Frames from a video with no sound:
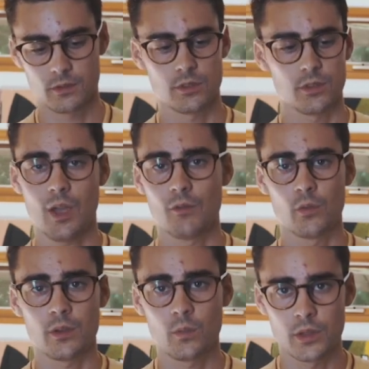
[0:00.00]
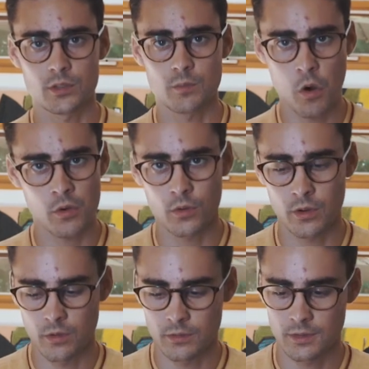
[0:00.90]
So you have a ring, whether it's borrowed
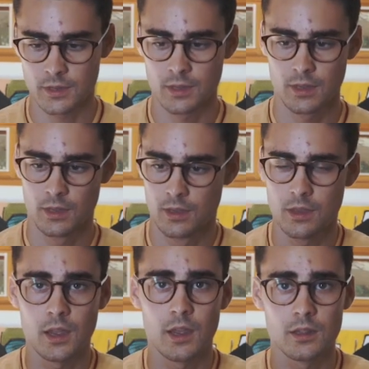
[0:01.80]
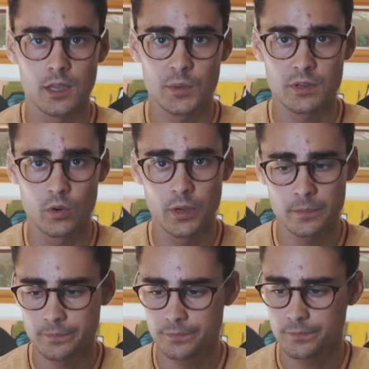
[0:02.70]
or your own, and the gimmick coin.